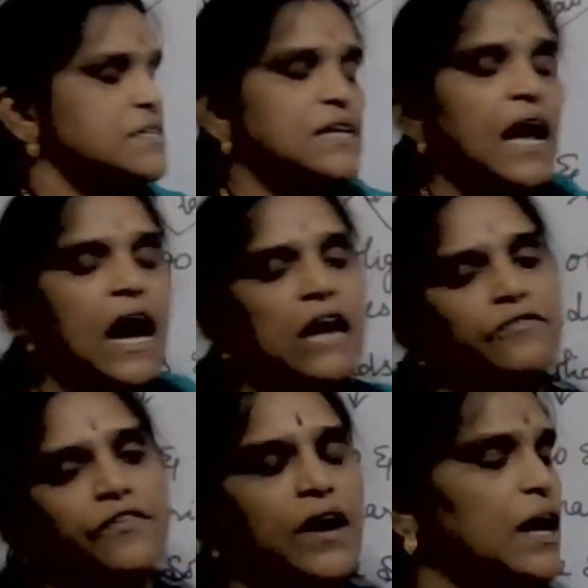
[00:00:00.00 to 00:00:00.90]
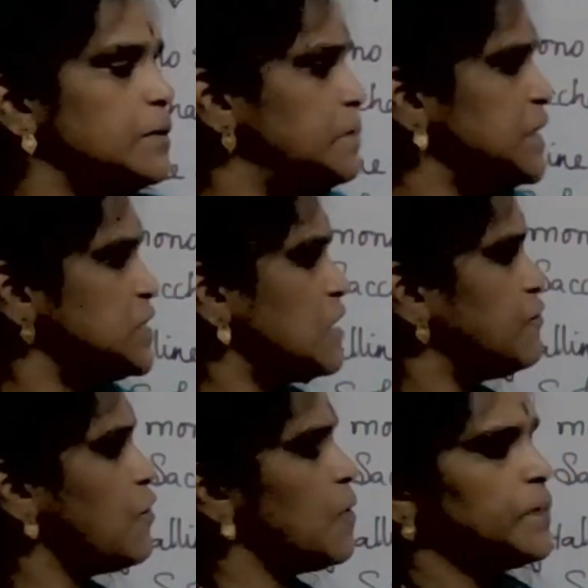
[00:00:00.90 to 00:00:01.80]
in alpha and beta
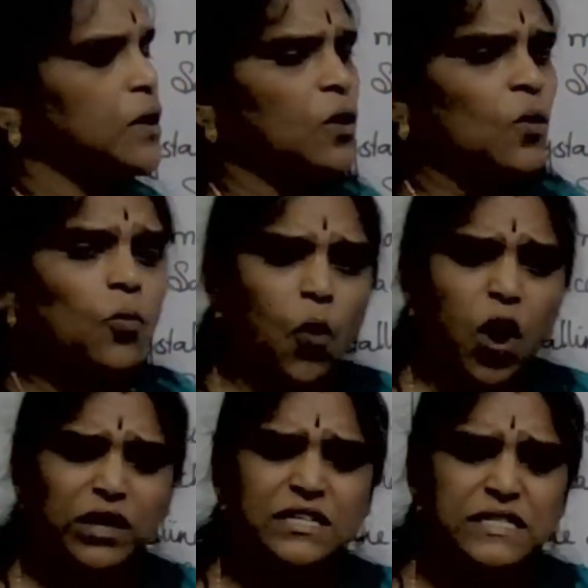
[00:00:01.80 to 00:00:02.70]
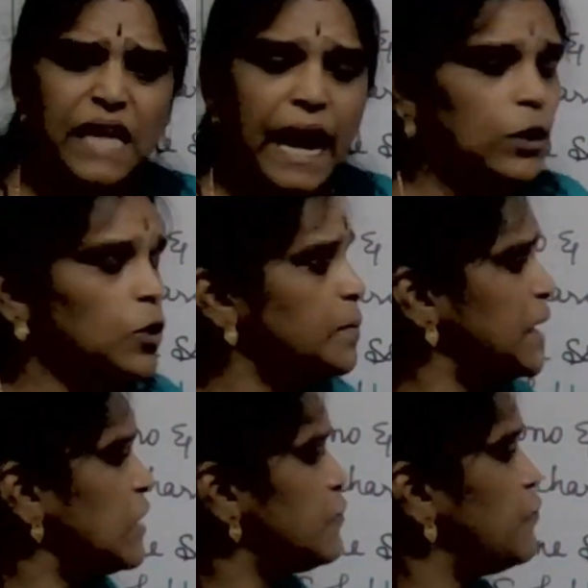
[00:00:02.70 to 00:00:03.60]
form. What is
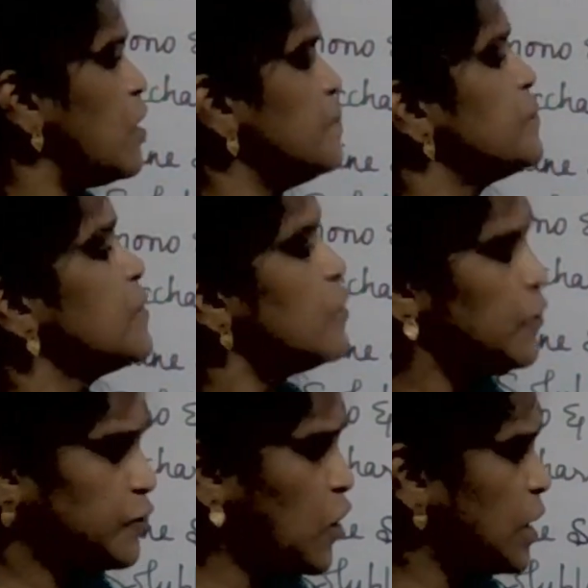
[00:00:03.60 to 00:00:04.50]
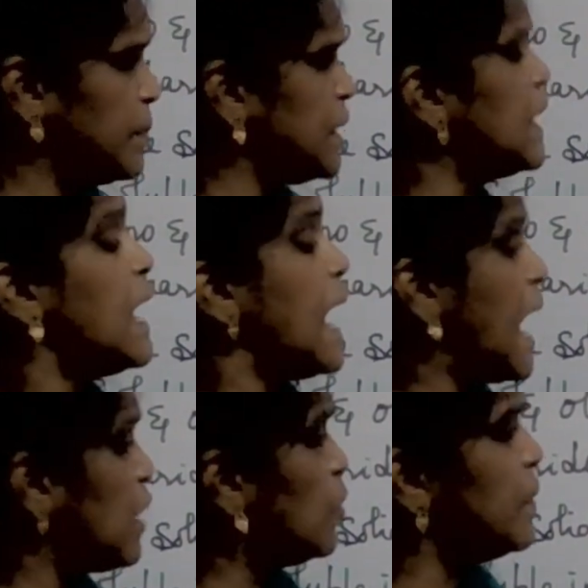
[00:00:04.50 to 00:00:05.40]
anomeric form of carbon?
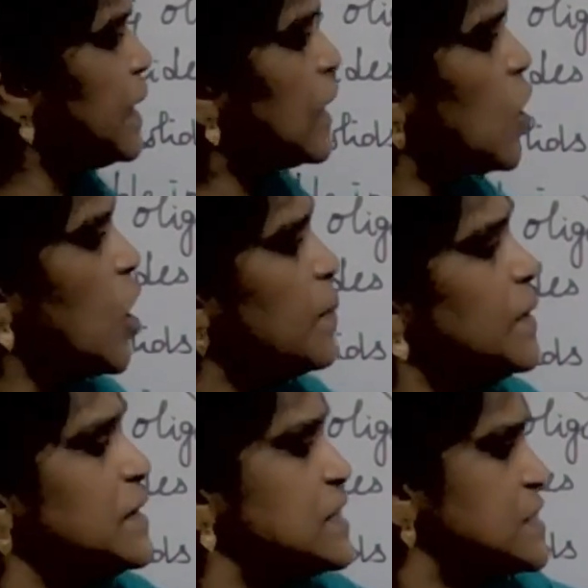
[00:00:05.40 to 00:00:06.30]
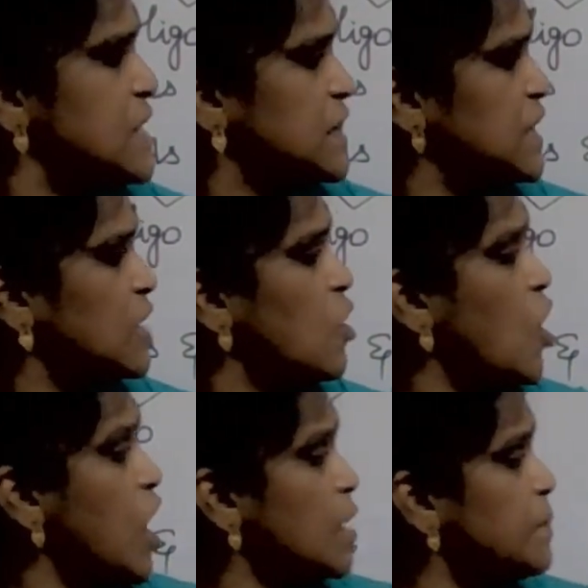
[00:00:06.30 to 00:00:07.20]
Anomeric carbon, it is nothing.
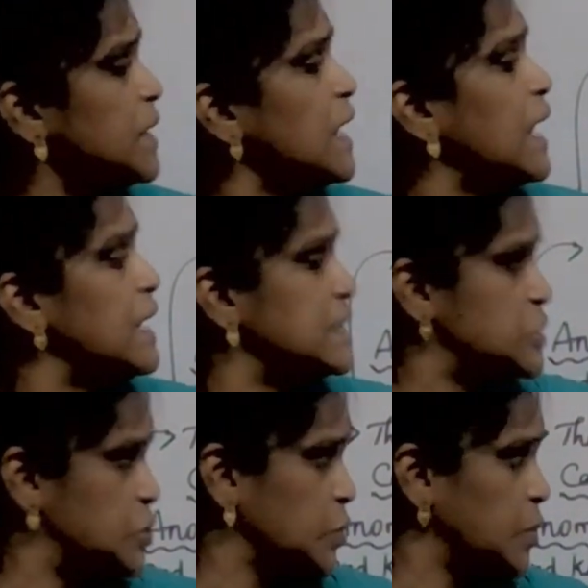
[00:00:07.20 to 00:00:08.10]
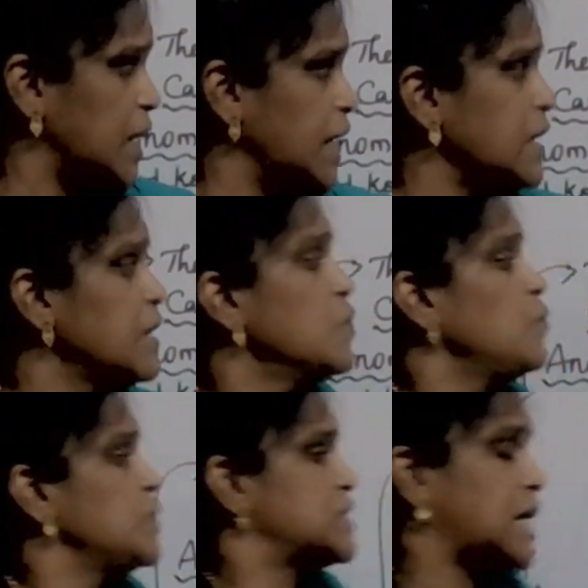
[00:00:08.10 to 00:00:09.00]
Carbon in a sugar
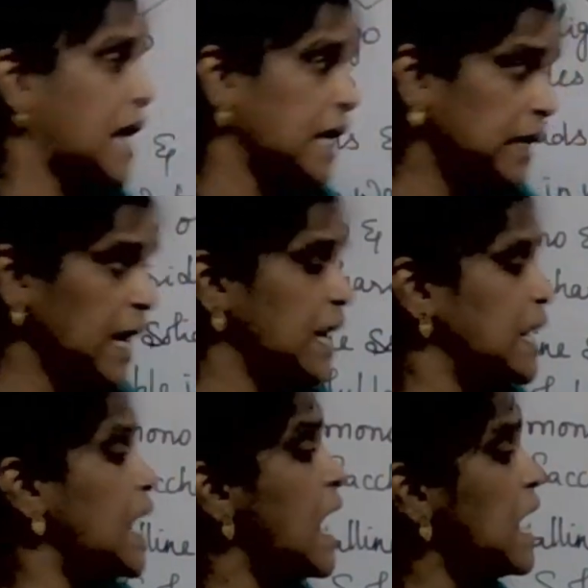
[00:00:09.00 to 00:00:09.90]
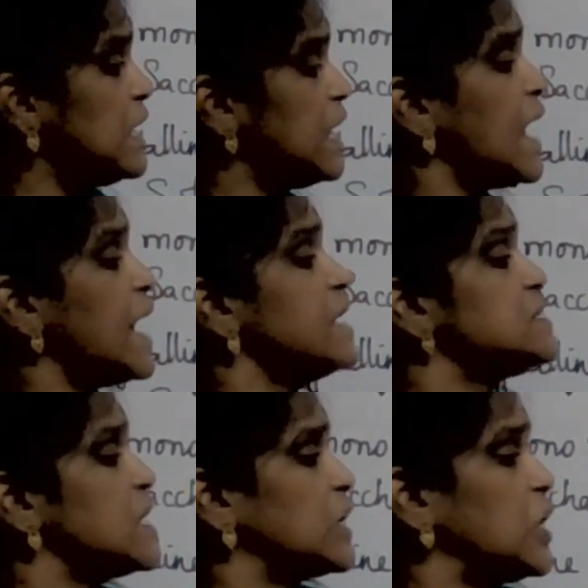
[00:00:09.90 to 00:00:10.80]
which contain aldehydes
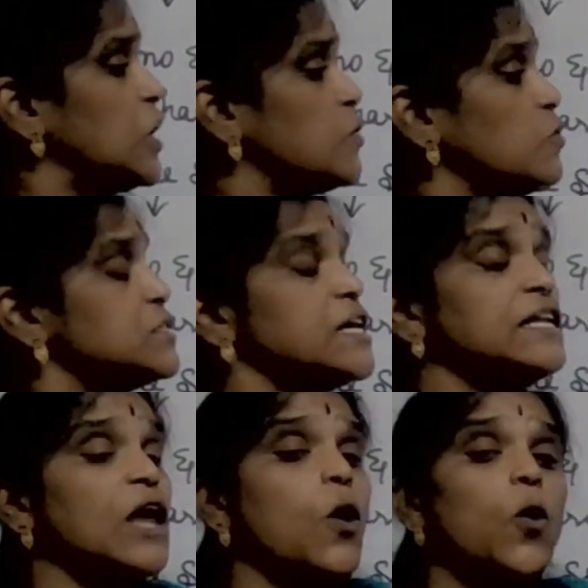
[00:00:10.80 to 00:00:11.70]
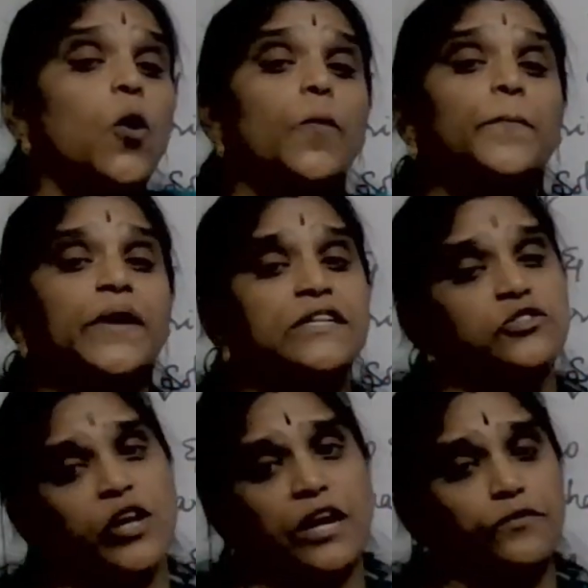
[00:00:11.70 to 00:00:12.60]
and ketones in the open
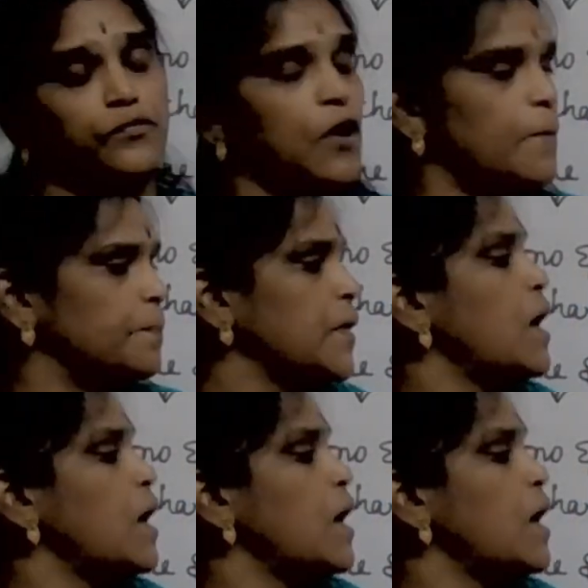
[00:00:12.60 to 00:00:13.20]
chain form